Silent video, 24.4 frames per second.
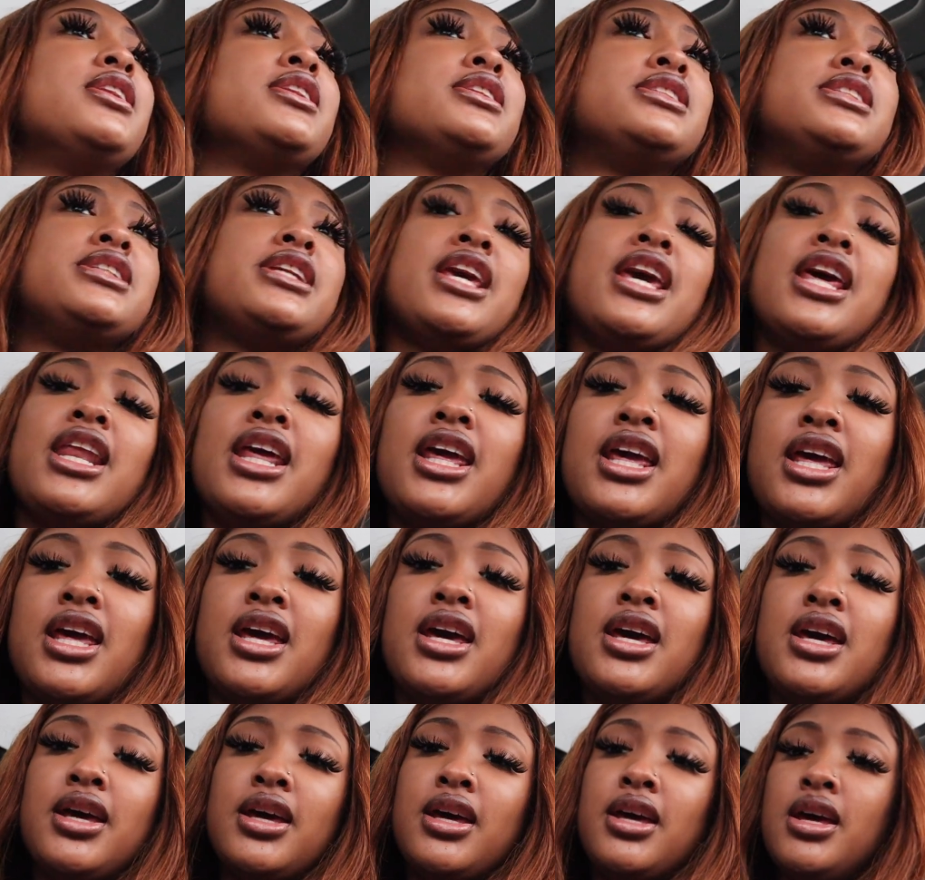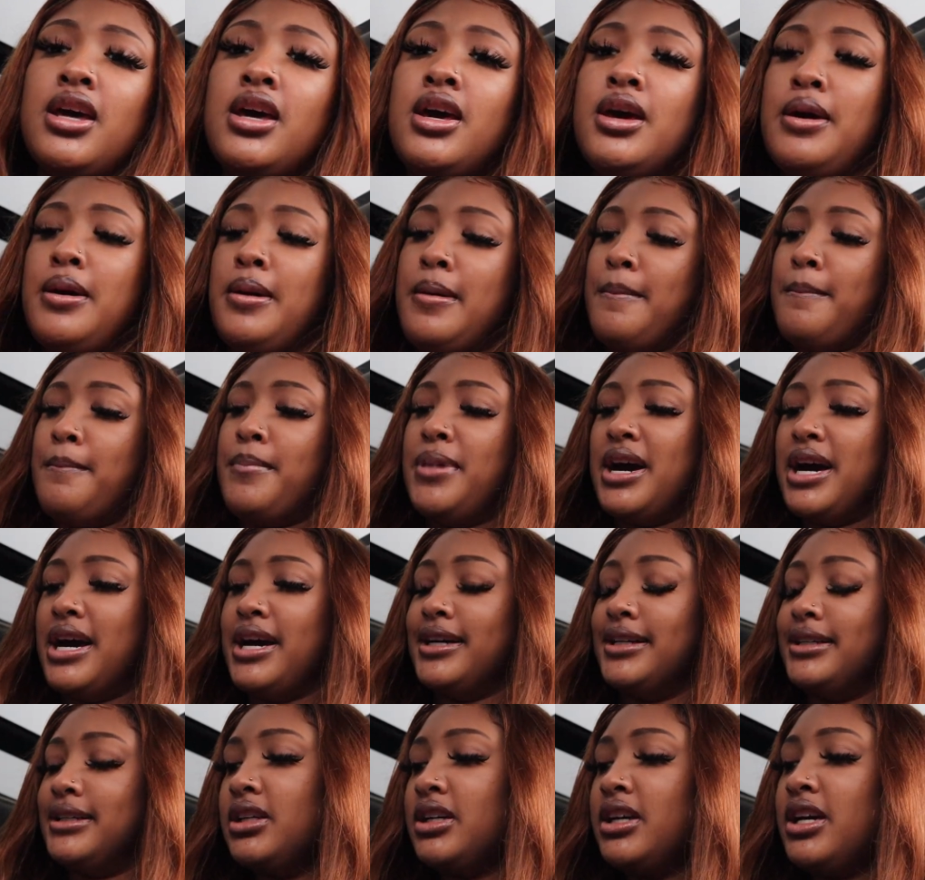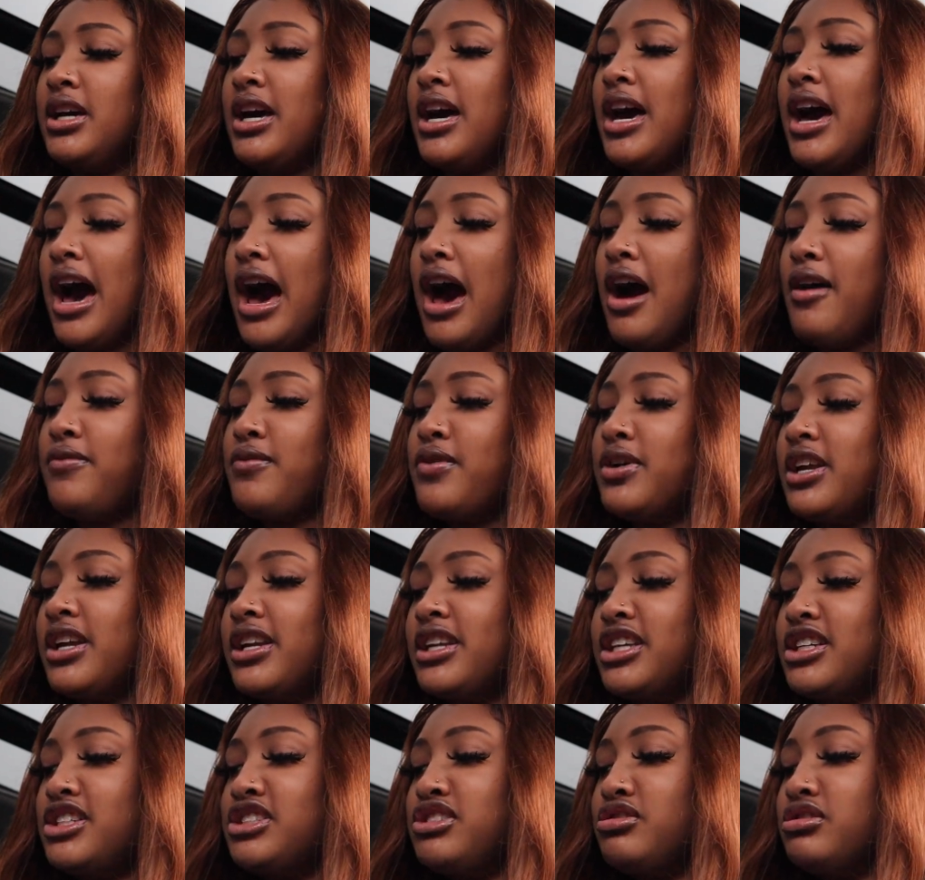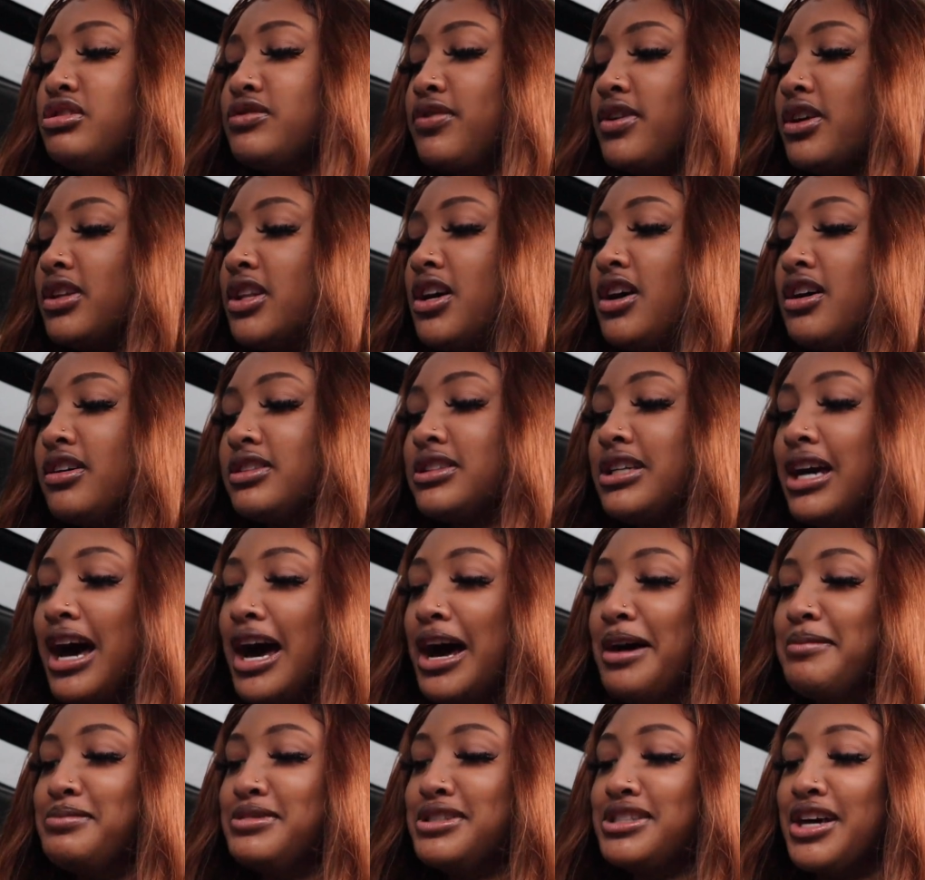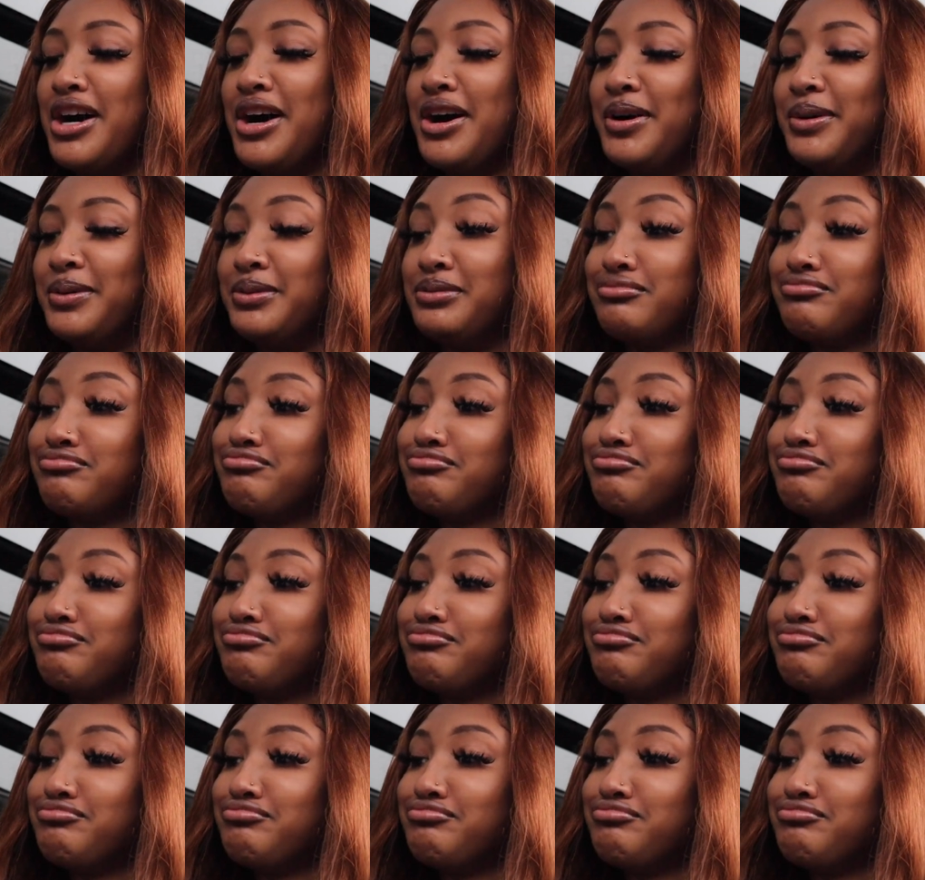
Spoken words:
look skinny, but I've wanted these shoes for a long time, so